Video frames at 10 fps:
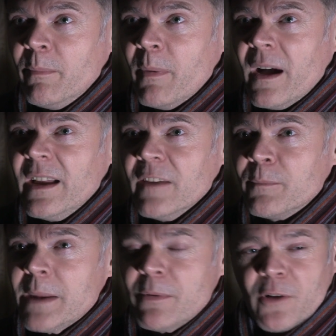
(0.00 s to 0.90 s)
But if
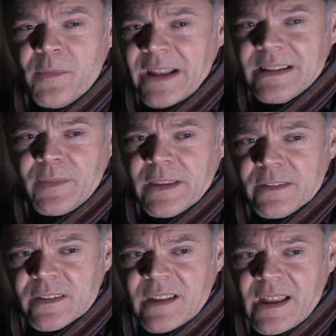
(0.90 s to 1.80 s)
people have got negative
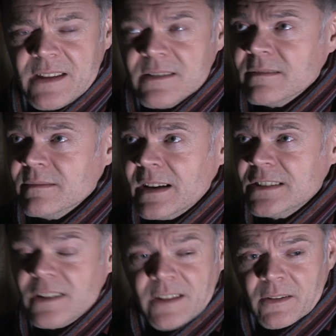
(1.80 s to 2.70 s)
things to say,
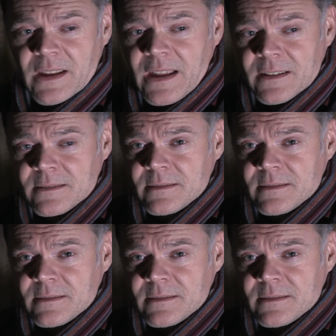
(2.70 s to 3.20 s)
actually I don't care.